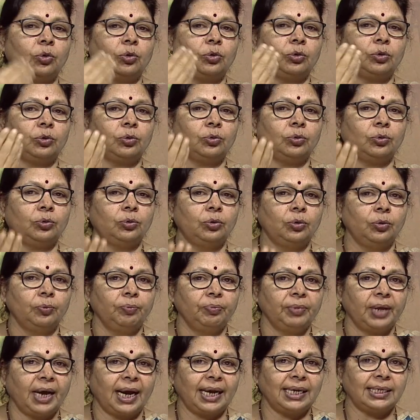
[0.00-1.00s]
go to
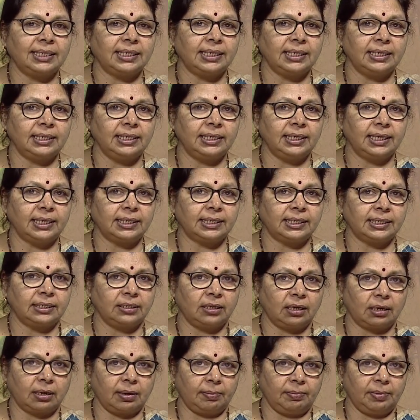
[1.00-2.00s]
ICDS
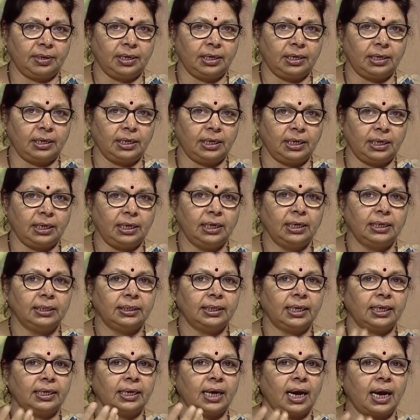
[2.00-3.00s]
in the community
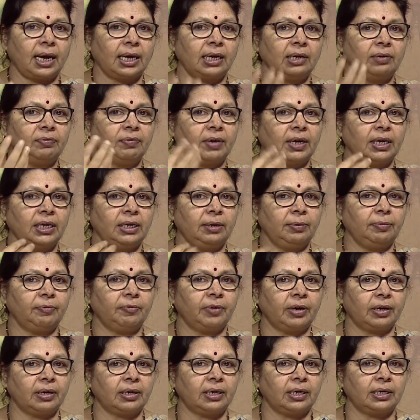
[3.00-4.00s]
that
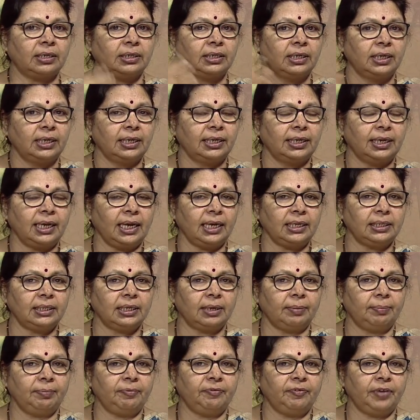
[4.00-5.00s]
Anganwadi worker
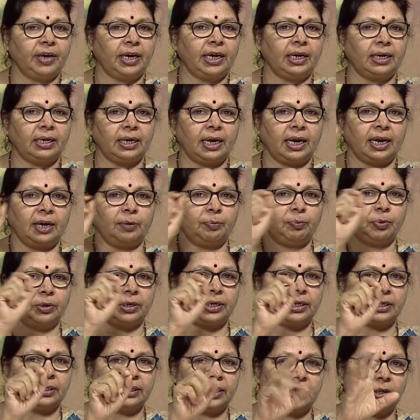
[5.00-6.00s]
take the weight and
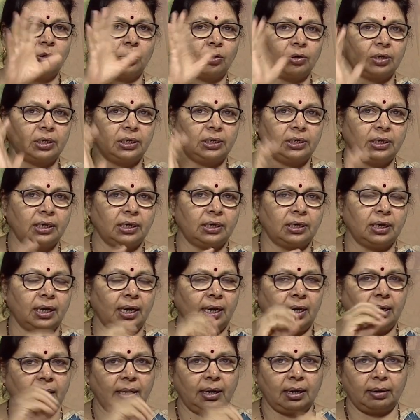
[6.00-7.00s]
put it the dot here
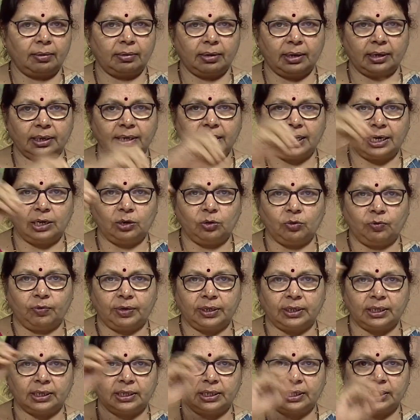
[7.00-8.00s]
and tell you
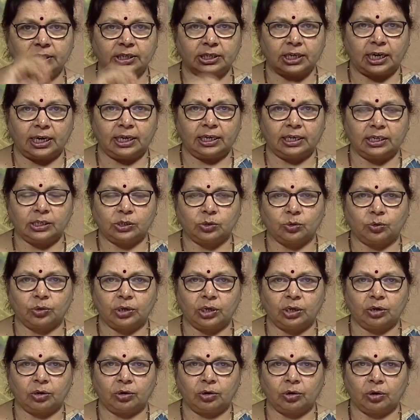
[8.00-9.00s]
whether the child is
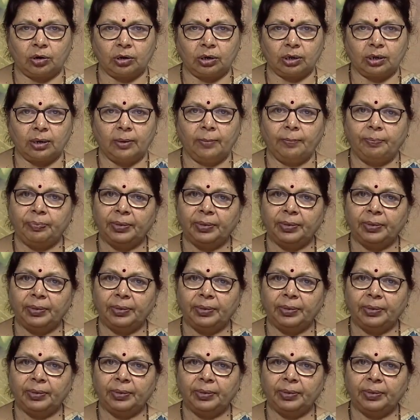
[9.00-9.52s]
okay or not.